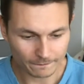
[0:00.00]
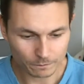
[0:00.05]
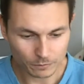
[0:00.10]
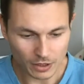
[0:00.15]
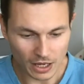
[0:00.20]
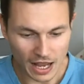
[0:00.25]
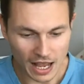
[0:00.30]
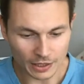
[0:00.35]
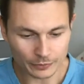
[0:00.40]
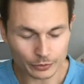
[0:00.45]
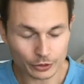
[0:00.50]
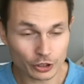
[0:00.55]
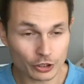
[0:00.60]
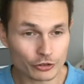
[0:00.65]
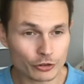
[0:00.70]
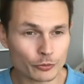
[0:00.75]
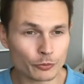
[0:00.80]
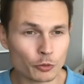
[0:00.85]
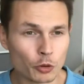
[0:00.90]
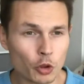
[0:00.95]
advocate
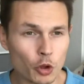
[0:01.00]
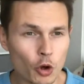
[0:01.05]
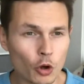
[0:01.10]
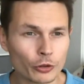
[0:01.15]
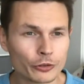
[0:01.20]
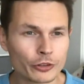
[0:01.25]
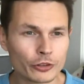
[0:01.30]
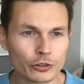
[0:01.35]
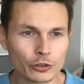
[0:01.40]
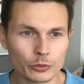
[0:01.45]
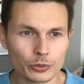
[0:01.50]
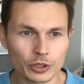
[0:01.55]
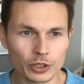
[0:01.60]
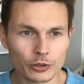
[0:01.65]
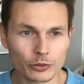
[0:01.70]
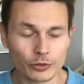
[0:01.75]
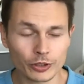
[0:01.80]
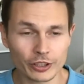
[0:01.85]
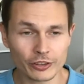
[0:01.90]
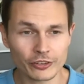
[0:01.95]
of not doing
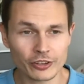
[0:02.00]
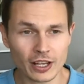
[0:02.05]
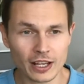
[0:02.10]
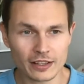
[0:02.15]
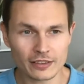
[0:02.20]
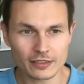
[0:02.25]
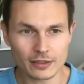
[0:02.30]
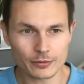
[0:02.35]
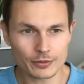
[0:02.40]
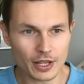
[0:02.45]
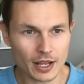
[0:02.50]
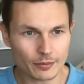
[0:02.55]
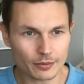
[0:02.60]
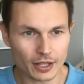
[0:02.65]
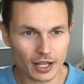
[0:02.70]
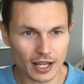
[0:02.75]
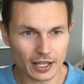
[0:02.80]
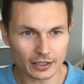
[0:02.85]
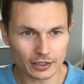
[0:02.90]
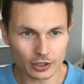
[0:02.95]
resends. I've never
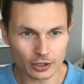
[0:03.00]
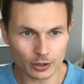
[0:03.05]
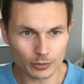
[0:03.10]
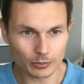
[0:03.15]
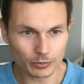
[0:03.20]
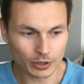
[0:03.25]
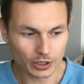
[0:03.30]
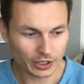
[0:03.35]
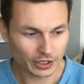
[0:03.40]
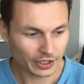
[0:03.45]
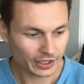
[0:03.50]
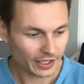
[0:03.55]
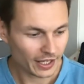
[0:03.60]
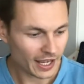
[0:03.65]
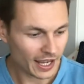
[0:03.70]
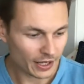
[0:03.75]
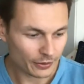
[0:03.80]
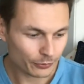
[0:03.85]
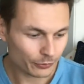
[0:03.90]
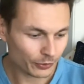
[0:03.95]
liked them.
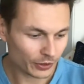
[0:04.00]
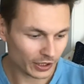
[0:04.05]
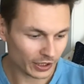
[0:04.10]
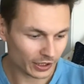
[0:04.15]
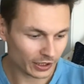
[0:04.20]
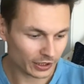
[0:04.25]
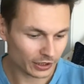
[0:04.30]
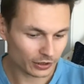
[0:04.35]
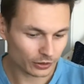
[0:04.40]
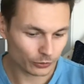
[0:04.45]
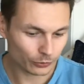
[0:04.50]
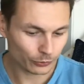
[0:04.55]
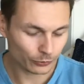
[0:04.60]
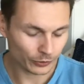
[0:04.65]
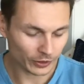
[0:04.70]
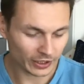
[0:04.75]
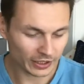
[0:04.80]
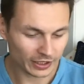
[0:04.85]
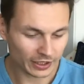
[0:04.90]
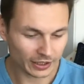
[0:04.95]
I think
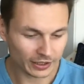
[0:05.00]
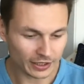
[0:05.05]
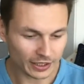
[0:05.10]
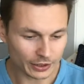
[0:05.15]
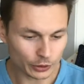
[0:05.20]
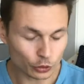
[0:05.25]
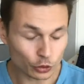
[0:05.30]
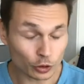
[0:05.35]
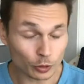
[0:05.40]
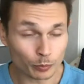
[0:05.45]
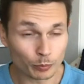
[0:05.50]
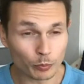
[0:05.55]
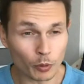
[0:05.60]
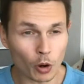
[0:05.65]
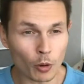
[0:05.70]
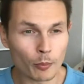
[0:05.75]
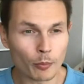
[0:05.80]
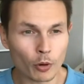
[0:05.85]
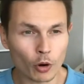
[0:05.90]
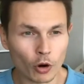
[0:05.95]
thinking that you can
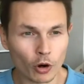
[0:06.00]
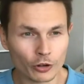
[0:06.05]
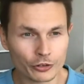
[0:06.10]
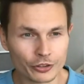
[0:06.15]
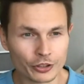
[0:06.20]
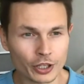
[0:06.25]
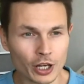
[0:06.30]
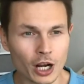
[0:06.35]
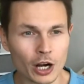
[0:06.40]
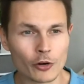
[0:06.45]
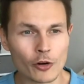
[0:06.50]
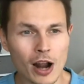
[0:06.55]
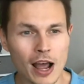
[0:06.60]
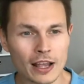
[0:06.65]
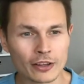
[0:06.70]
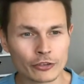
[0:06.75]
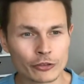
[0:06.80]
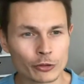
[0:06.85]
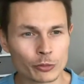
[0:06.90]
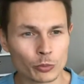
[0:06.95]
bombard and
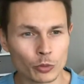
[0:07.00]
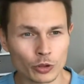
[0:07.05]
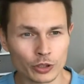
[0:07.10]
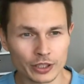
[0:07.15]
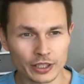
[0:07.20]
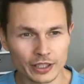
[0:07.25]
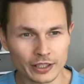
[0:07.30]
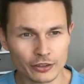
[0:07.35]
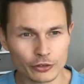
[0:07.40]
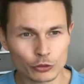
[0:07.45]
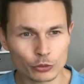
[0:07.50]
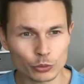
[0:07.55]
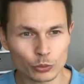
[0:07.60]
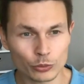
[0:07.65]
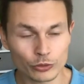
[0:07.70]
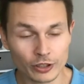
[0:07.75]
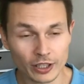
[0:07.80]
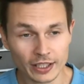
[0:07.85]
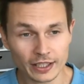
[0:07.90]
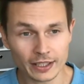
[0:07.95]
harass someone into
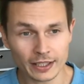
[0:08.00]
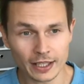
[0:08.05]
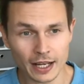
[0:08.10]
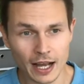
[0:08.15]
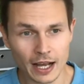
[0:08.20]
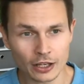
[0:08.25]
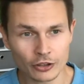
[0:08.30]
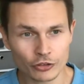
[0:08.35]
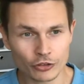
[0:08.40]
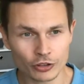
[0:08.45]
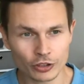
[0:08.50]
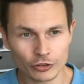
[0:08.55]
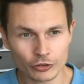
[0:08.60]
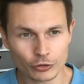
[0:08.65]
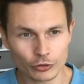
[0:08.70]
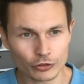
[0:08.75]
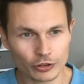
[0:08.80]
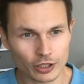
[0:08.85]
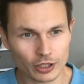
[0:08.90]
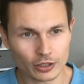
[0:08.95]
taking action is
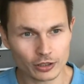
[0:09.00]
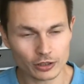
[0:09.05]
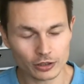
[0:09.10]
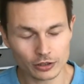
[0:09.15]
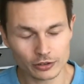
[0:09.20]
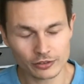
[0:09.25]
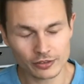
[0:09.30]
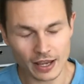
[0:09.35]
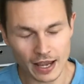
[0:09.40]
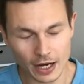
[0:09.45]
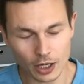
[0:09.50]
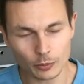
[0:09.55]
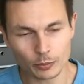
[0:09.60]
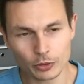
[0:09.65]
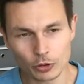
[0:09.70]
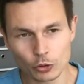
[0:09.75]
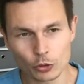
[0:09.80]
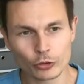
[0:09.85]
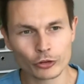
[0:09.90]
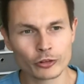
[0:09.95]
just a terrible
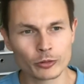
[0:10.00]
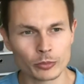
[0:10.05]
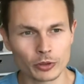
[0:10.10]
customer